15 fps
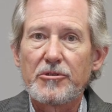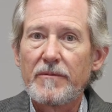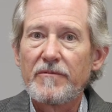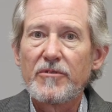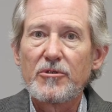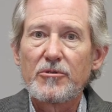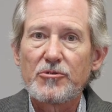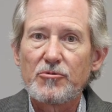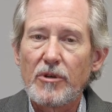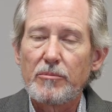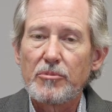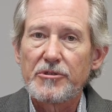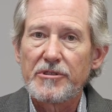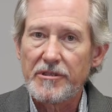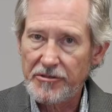Some folks
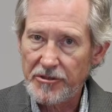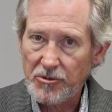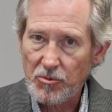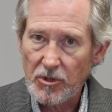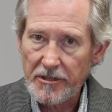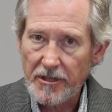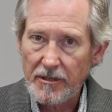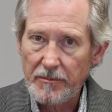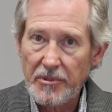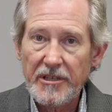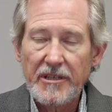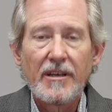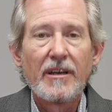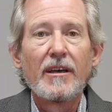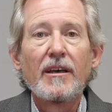represent just one
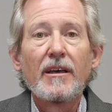company,